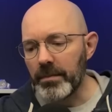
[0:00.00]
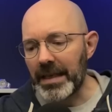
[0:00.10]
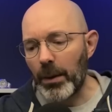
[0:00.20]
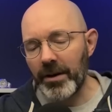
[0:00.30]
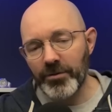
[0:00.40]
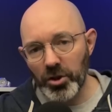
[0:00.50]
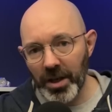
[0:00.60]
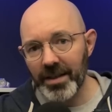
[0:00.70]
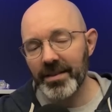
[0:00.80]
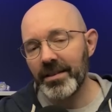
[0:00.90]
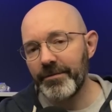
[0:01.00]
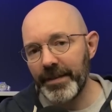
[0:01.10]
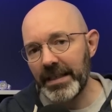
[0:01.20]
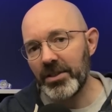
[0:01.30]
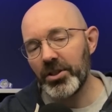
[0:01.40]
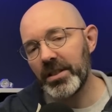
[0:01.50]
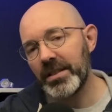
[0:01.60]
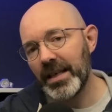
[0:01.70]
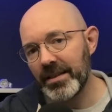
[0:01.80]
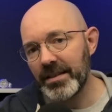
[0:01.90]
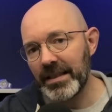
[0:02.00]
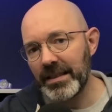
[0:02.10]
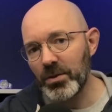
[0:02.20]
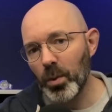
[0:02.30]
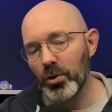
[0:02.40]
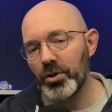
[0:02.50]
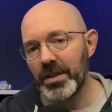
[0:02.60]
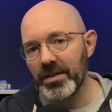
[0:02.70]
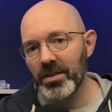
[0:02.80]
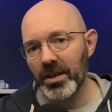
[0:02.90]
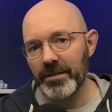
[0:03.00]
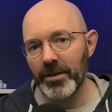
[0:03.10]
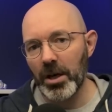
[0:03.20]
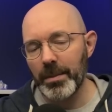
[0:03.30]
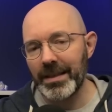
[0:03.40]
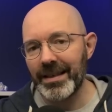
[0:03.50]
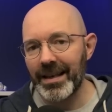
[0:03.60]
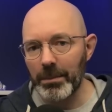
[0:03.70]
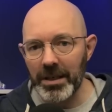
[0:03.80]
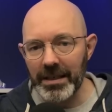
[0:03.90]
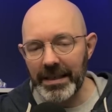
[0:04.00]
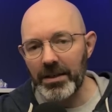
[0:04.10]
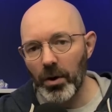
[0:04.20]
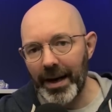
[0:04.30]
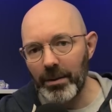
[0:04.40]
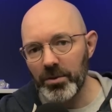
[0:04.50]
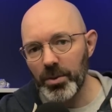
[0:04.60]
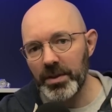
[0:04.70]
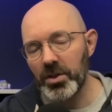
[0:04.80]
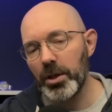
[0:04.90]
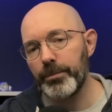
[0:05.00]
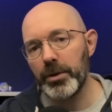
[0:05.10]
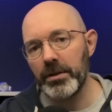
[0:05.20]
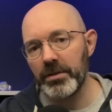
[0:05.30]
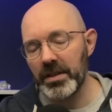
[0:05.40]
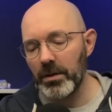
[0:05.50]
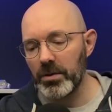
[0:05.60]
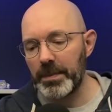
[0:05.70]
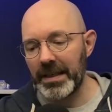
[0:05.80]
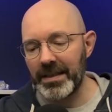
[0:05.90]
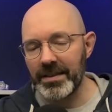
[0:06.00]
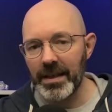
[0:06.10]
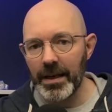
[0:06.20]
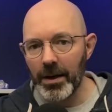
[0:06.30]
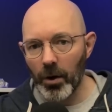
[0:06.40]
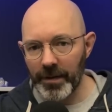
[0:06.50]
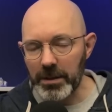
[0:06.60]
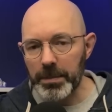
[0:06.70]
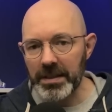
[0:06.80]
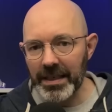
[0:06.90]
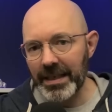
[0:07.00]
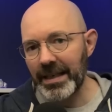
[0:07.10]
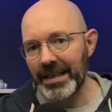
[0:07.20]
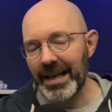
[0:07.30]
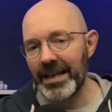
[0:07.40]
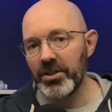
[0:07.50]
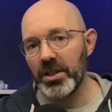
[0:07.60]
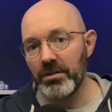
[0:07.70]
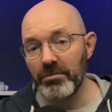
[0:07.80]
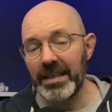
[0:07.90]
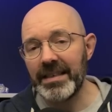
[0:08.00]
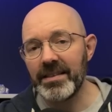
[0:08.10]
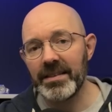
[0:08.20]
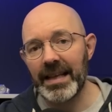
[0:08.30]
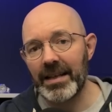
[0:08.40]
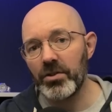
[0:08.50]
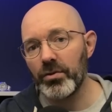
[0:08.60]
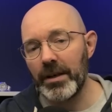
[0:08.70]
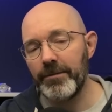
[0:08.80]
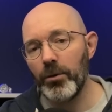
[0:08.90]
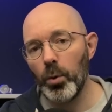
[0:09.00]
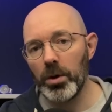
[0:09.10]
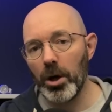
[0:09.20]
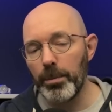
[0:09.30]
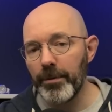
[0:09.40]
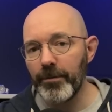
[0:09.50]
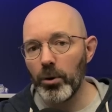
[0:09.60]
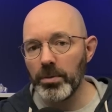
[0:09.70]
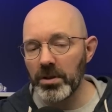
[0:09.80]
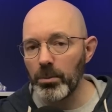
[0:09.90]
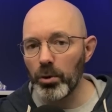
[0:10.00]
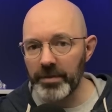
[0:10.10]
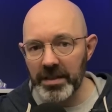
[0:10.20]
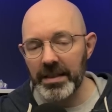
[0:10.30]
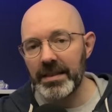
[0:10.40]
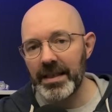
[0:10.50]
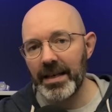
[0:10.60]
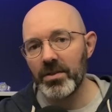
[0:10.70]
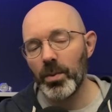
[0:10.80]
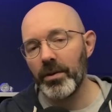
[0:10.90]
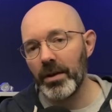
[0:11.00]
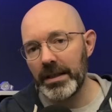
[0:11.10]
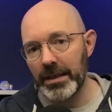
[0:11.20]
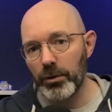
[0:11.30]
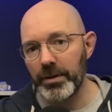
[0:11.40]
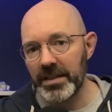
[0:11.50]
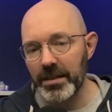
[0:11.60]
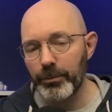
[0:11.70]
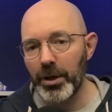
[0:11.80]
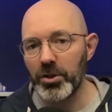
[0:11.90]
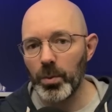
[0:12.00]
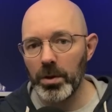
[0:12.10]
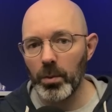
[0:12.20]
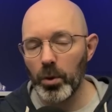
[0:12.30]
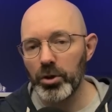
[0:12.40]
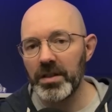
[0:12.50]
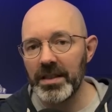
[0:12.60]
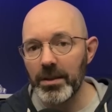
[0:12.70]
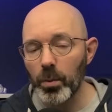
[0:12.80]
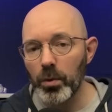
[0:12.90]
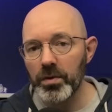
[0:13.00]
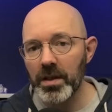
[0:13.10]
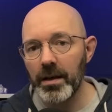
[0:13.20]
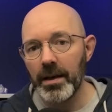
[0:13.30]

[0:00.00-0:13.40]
Now, I've just finished testing this watch inside of Herman, and I'm going to need your help to interpret the results, because on this particular occasion, it really isn't that straightforward. I performed the more risky test where I increased the pressure while the watch is in the water